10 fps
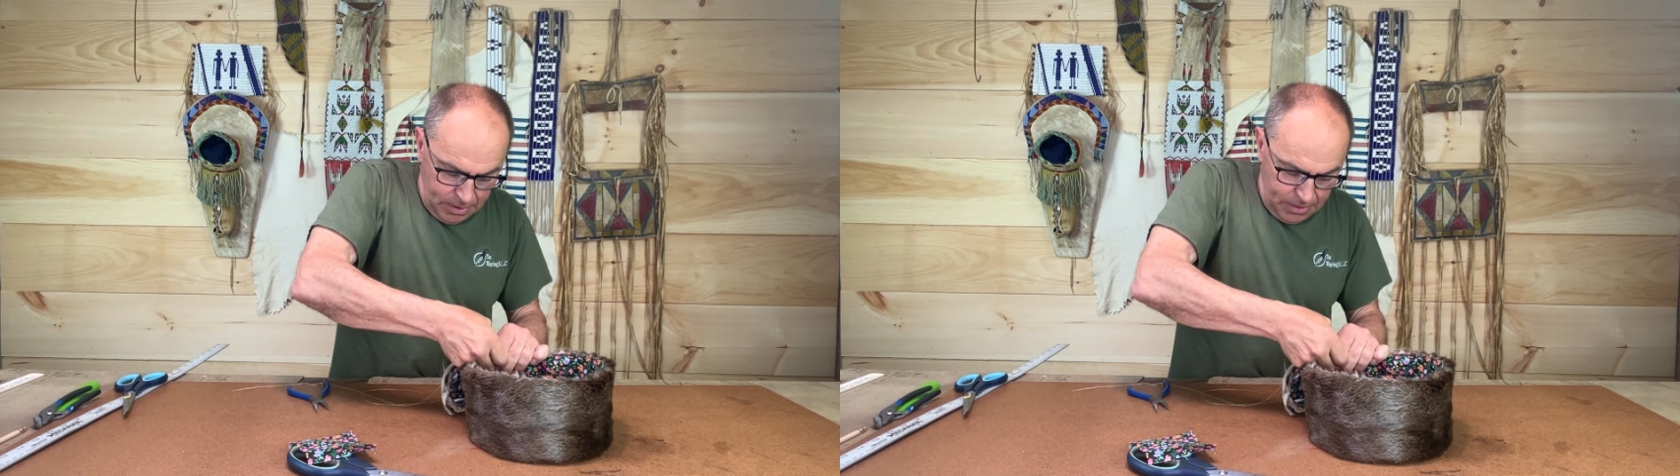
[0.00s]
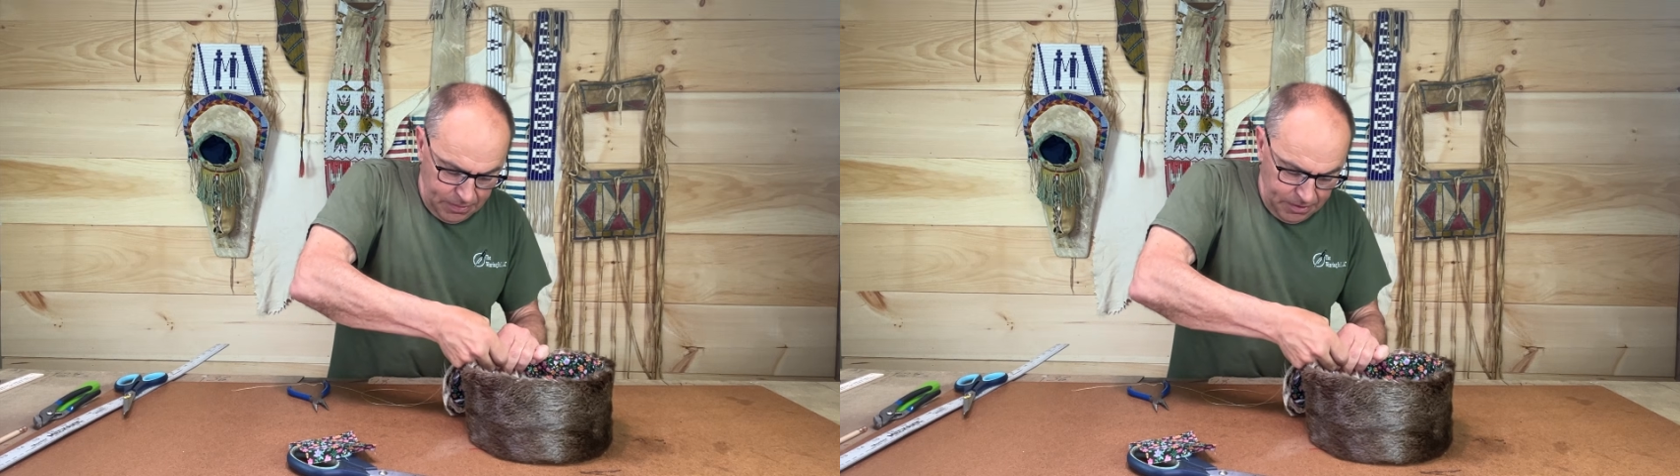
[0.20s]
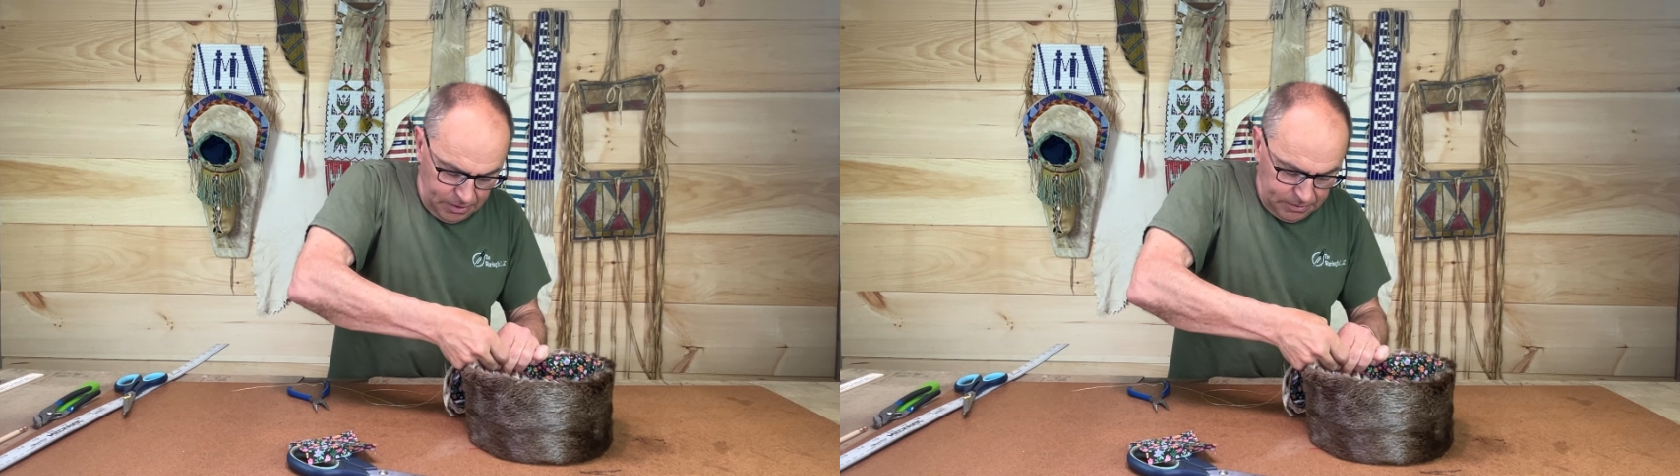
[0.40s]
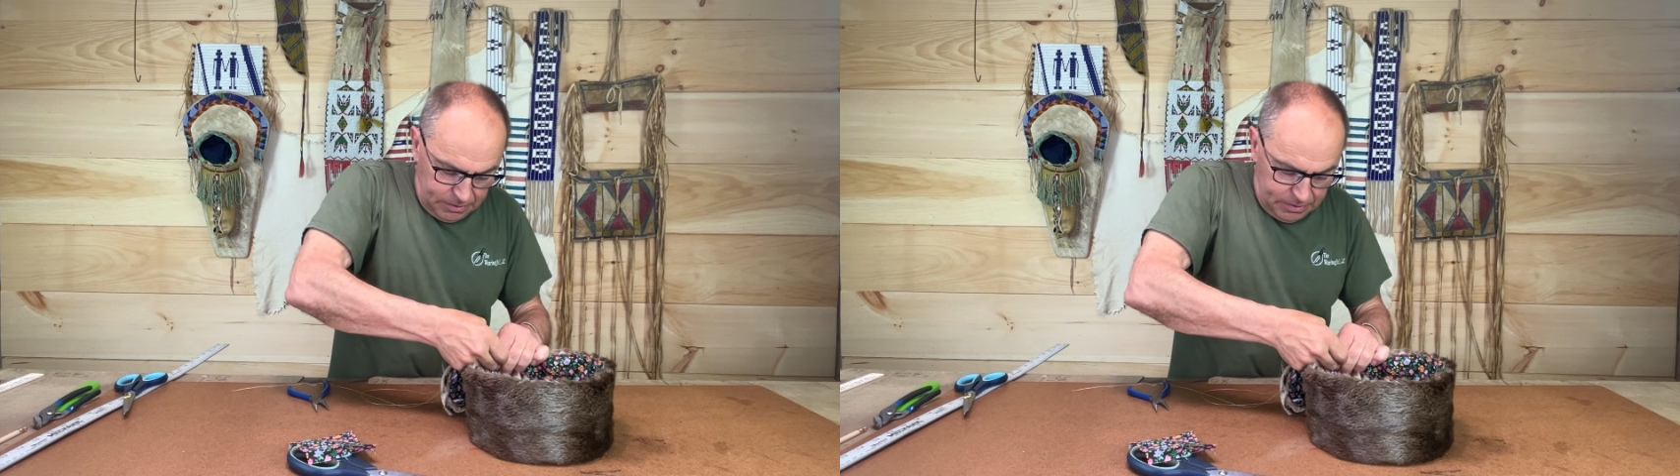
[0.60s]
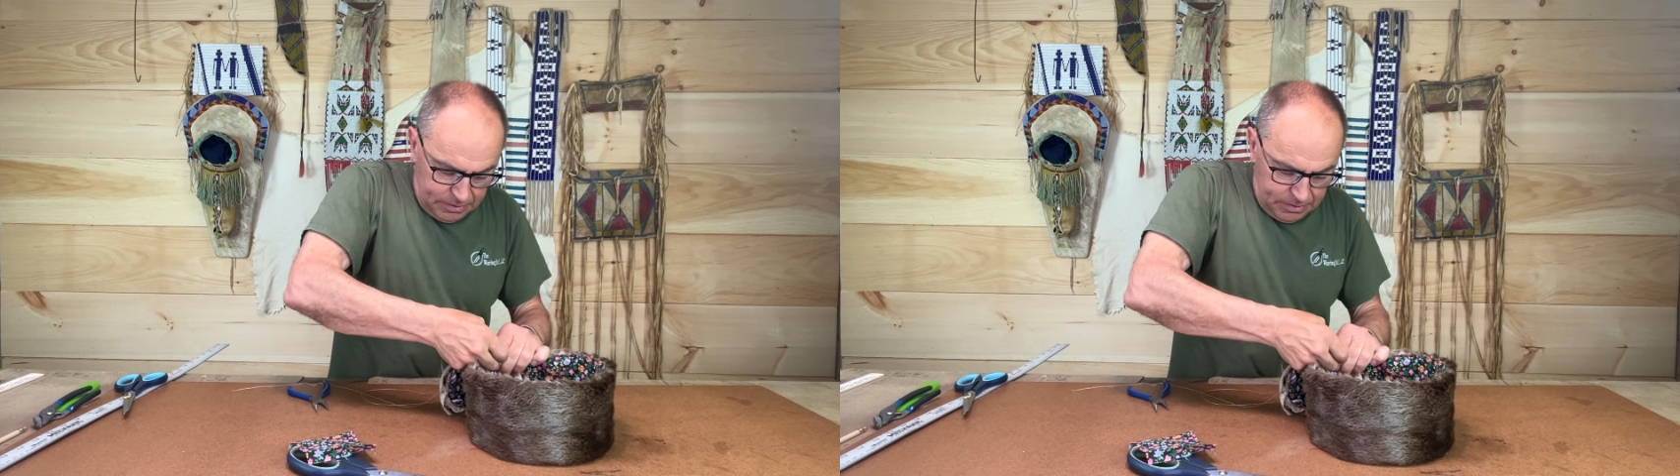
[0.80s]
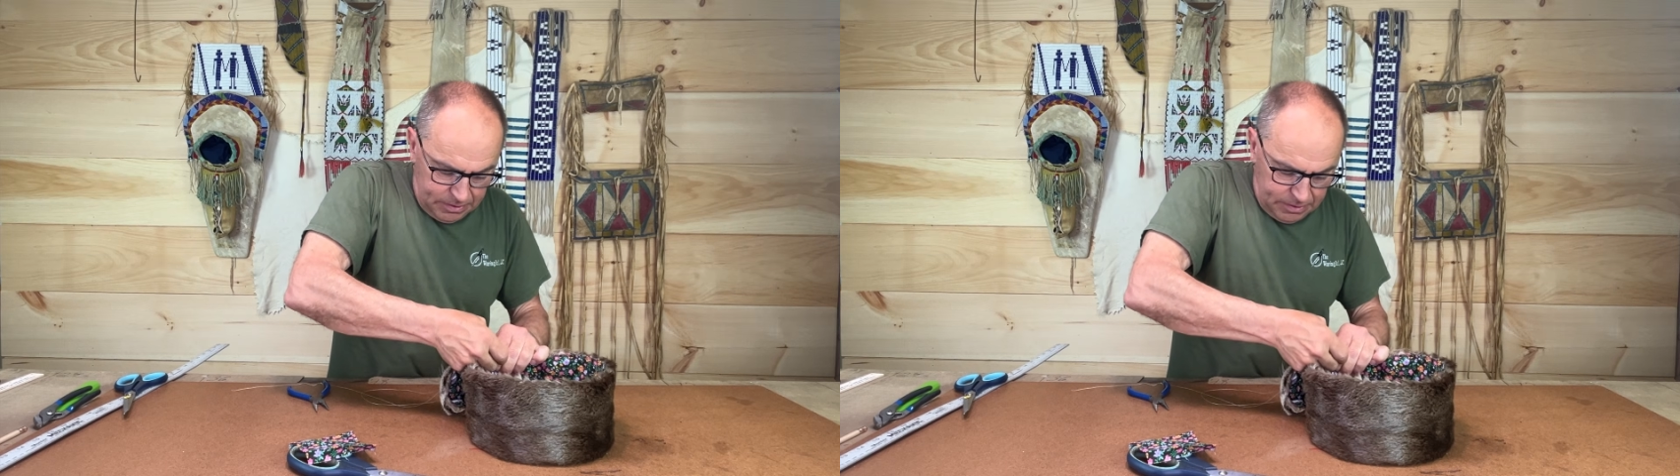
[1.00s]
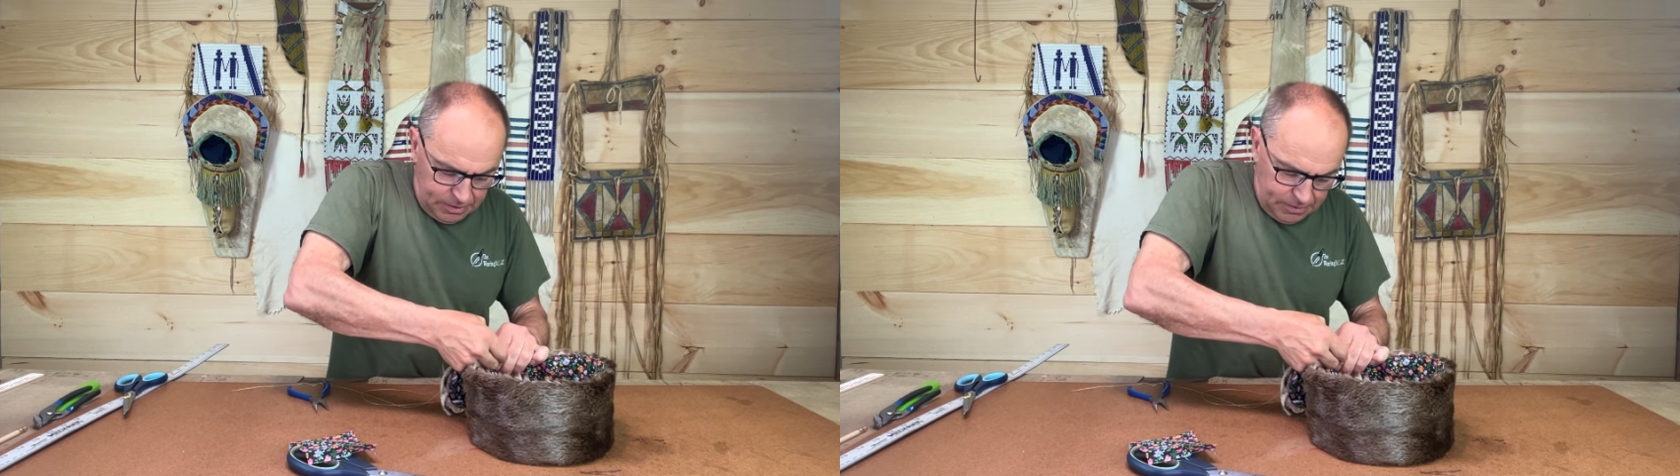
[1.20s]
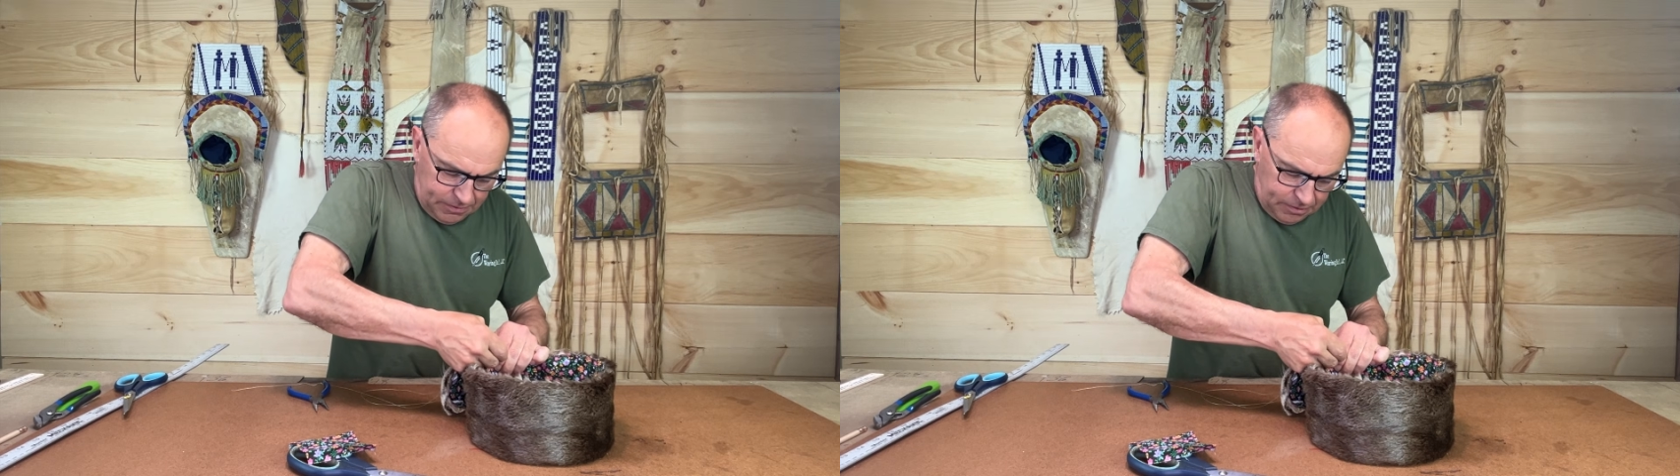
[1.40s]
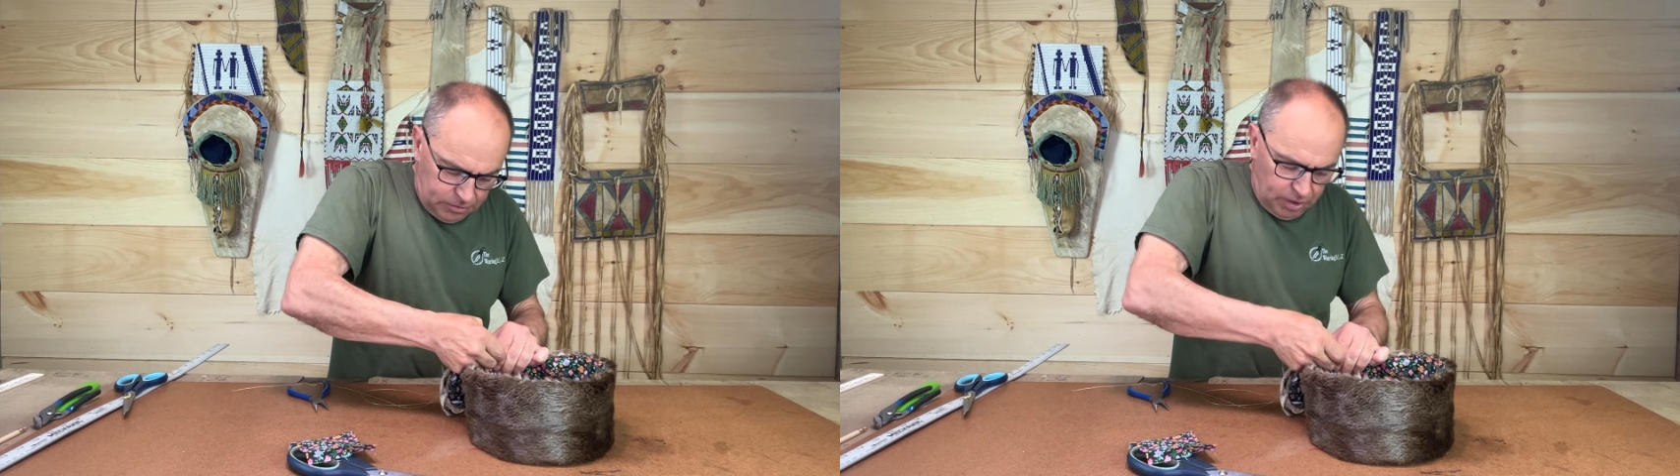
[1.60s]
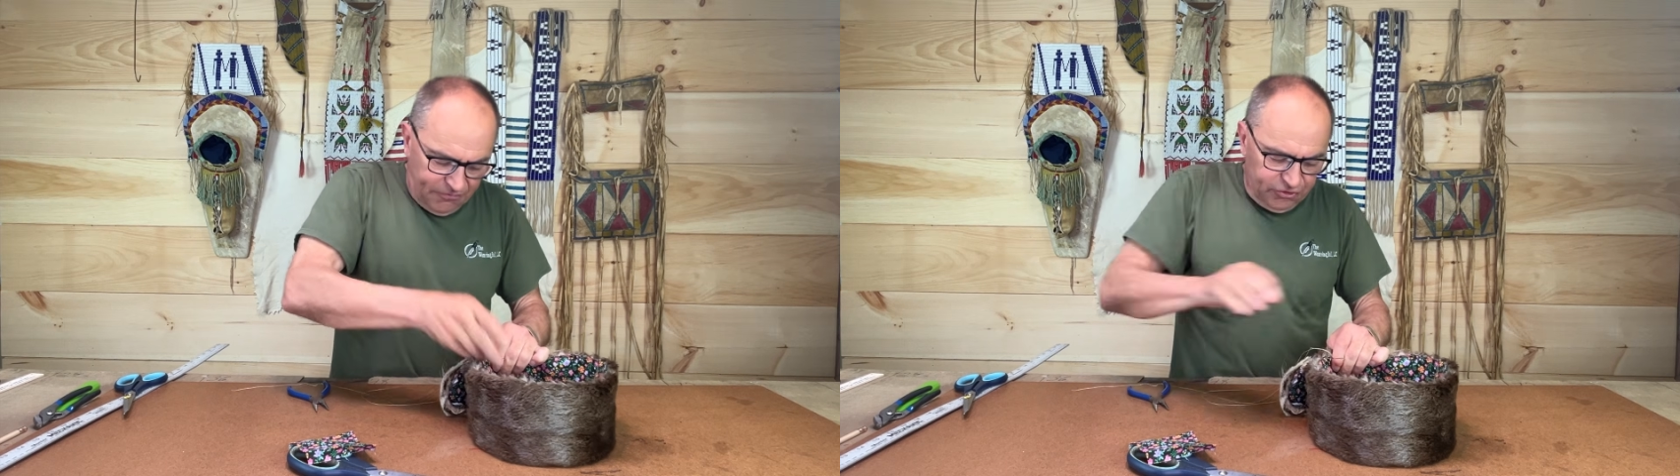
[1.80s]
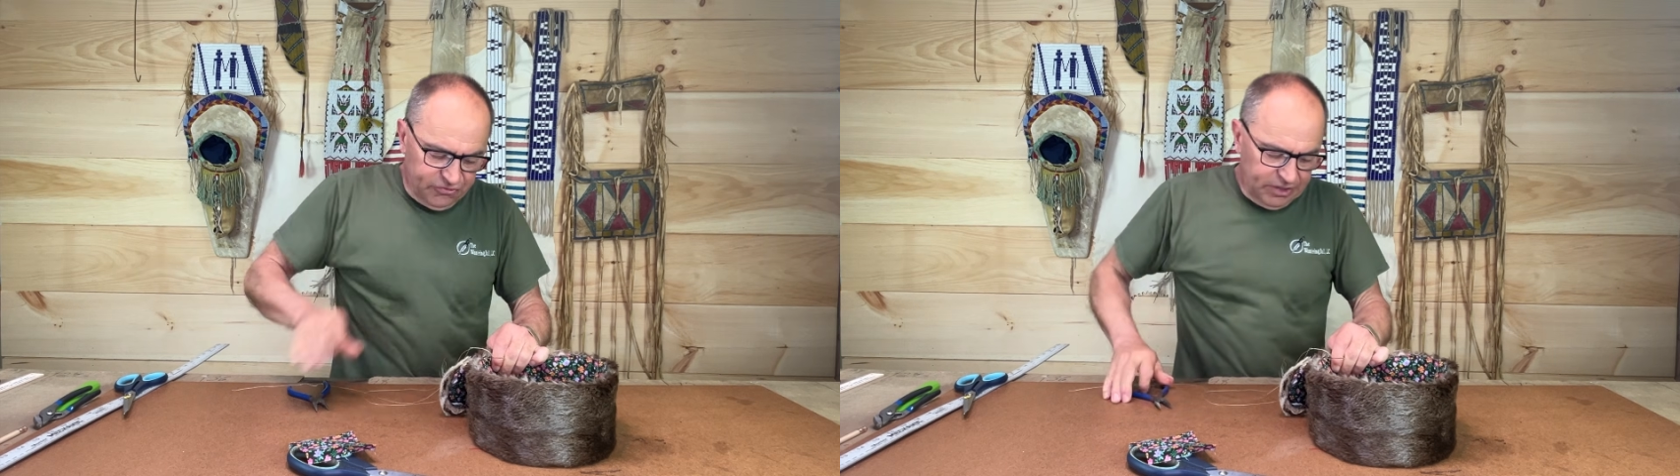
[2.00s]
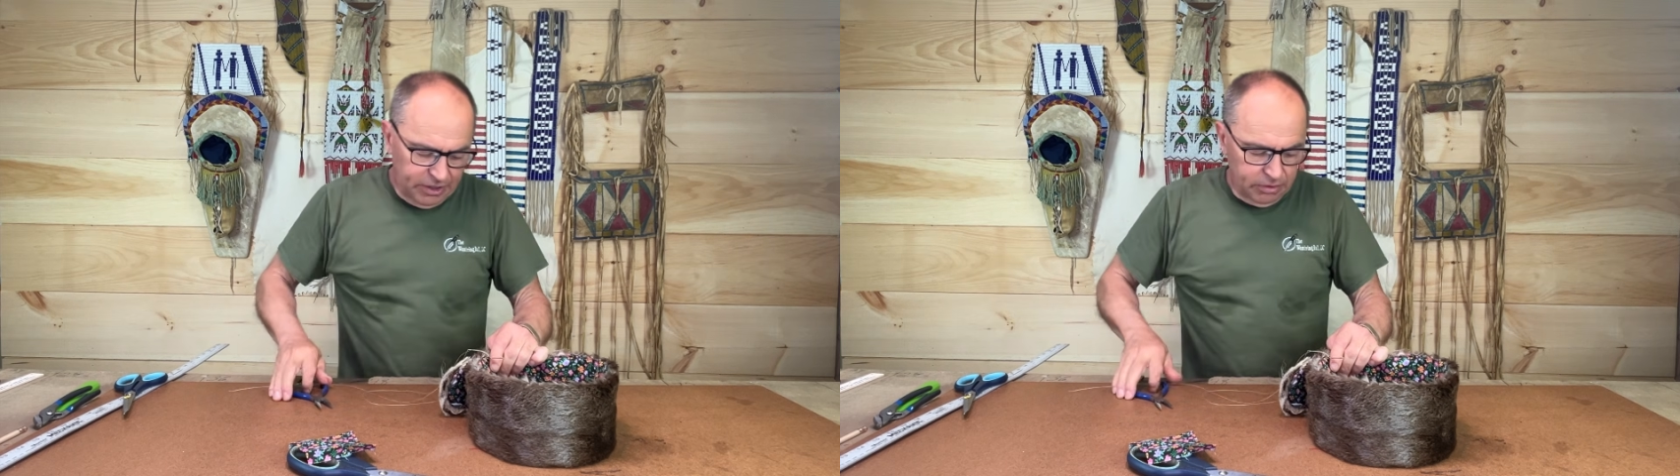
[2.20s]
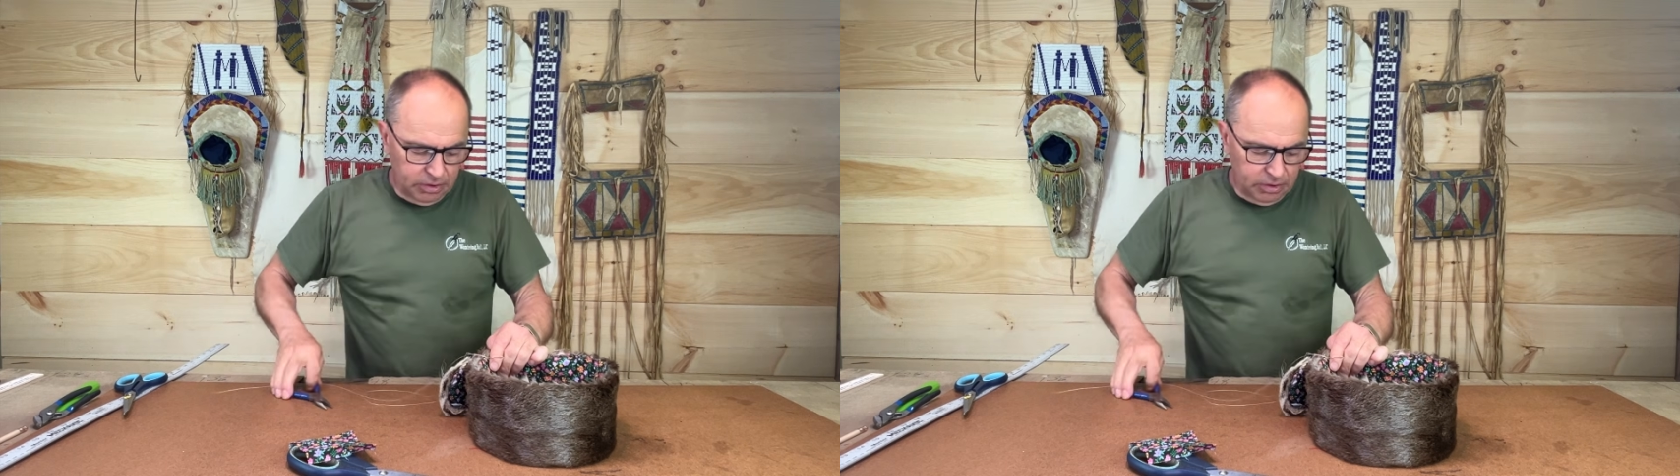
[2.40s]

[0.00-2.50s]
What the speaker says: the Glover's needle.